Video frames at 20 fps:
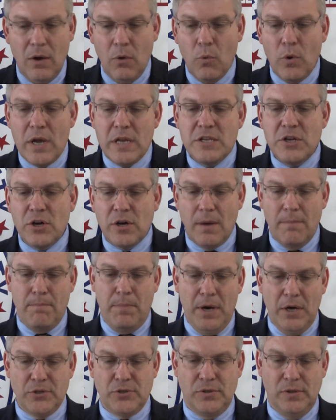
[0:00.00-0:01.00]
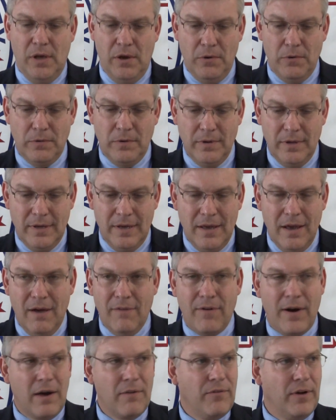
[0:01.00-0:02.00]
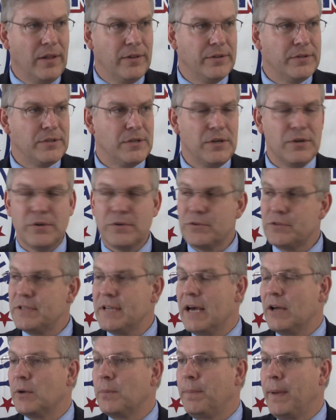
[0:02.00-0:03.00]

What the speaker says: We took a busload of our volunteers down to